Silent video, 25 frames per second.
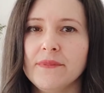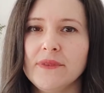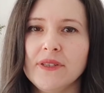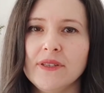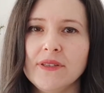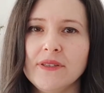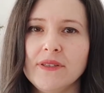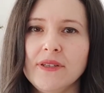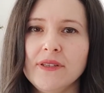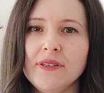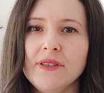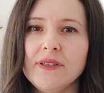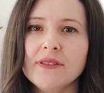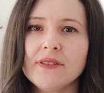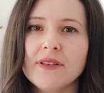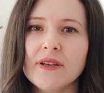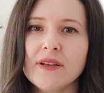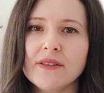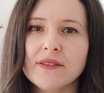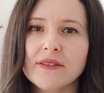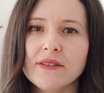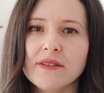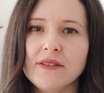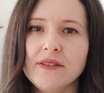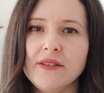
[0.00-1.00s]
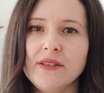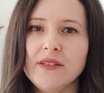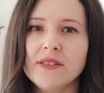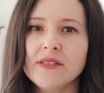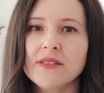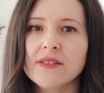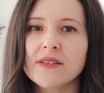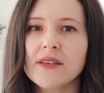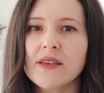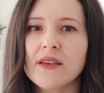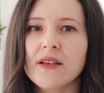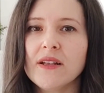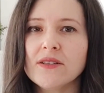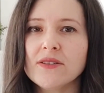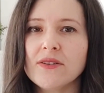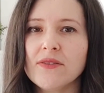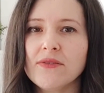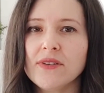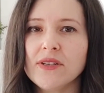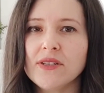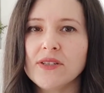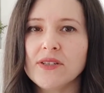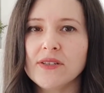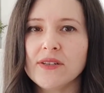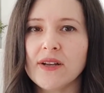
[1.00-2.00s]
Citizens need skills of
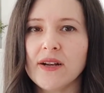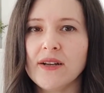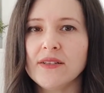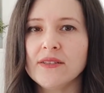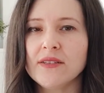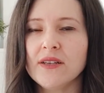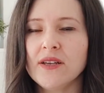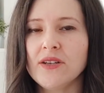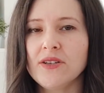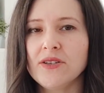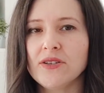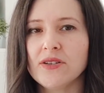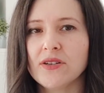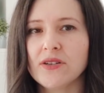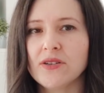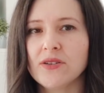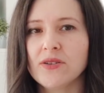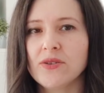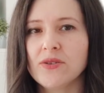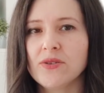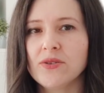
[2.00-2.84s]
digitalization